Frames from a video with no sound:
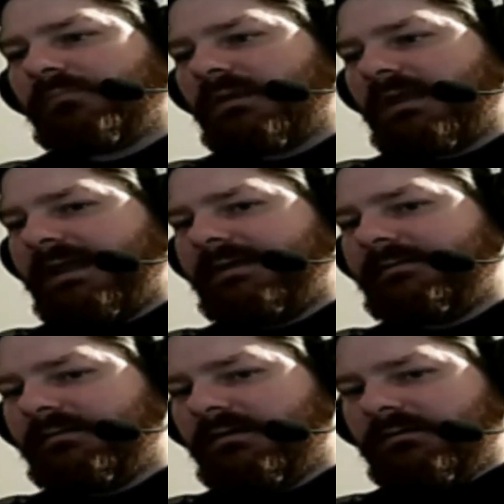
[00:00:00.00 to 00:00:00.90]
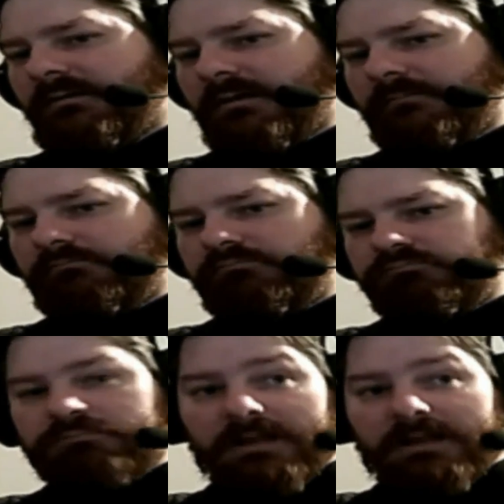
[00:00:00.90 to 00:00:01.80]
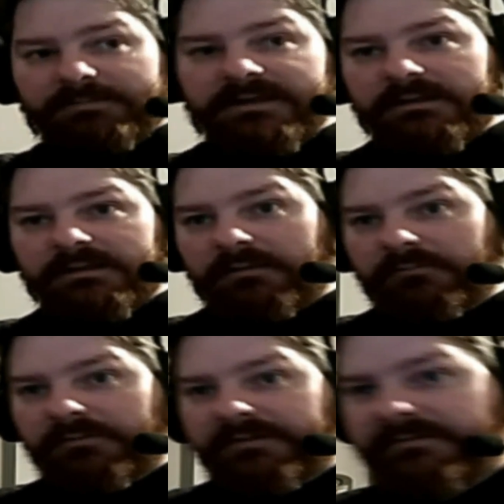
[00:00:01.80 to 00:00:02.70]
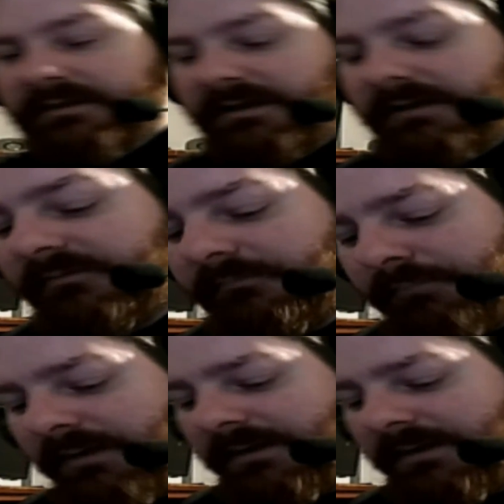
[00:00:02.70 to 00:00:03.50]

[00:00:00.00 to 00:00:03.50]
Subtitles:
And I play a lot of the wrestling games, but